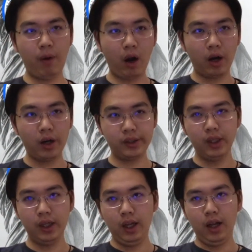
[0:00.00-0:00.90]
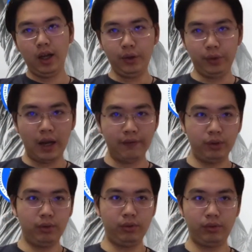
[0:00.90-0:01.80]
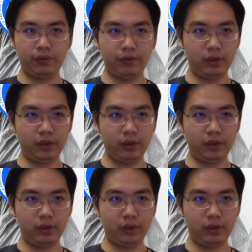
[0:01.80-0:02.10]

part, you have to